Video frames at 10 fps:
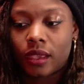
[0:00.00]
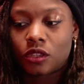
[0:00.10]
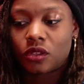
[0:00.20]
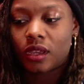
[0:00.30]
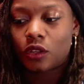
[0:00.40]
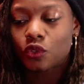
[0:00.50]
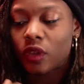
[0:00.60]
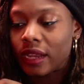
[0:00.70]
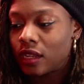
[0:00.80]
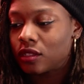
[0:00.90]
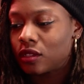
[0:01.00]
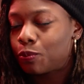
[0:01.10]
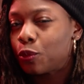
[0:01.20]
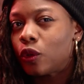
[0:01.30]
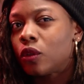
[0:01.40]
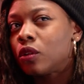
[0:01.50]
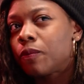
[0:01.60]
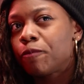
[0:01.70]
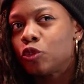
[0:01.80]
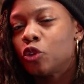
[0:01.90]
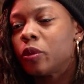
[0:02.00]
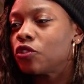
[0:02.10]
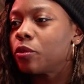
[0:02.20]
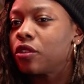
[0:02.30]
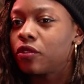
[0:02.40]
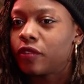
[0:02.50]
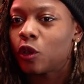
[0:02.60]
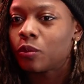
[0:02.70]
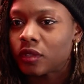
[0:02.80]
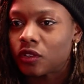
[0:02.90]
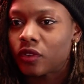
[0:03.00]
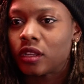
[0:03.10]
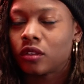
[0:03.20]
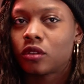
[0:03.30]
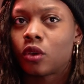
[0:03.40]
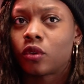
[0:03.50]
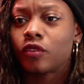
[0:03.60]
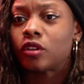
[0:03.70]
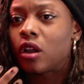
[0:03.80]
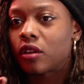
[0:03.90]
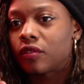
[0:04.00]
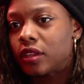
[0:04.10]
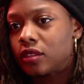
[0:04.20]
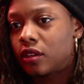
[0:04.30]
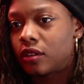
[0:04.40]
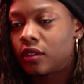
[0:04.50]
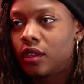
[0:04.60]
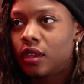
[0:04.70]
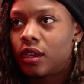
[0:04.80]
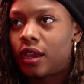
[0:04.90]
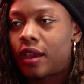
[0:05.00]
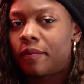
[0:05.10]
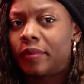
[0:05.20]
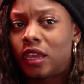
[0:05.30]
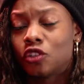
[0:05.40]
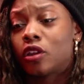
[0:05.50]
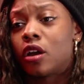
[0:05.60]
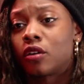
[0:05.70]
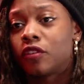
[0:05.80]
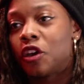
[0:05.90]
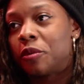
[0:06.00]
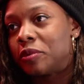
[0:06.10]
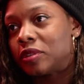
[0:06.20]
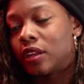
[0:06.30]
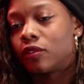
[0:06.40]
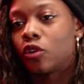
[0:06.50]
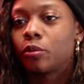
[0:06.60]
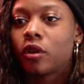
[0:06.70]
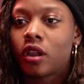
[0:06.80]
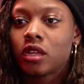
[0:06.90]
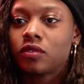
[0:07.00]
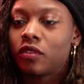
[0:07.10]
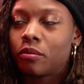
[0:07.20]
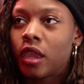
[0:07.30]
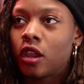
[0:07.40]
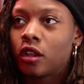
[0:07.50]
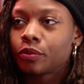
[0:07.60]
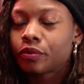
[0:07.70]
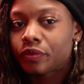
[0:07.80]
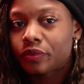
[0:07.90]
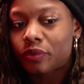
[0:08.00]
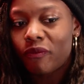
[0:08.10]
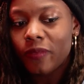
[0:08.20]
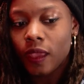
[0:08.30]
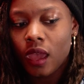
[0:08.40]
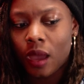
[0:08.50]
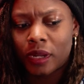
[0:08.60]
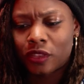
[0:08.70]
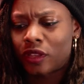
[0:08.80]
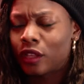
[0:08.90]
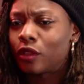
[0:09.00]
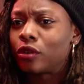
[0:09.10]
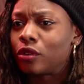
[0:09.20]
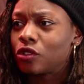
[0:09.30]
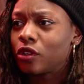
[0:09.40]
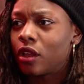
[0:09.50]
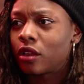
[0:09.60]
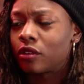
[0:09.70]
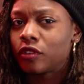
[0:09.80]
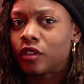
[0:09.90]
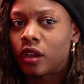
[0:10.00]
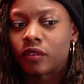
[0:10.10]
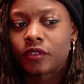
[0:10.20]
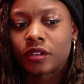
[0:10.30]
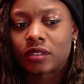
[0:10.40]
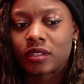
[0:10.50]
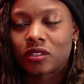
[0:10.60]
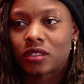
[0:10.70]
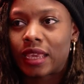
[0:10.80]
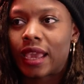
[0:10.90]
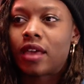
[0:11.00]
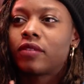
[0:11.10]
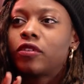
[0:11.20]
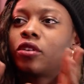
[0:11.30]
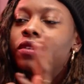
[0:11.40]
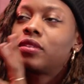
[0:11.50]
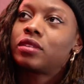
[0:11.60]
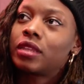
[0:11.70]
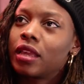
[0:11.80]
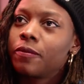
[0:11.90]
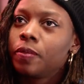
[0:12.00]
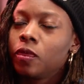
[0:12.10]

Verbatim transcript: And I'll try not to pull too much from other films. I'll try to go to photography. So, um, being a Chicago film, it was a lot of Gordon Parks, Vivian Maier, um, and other like local Chicago photographers and just seeing how they photograph the city.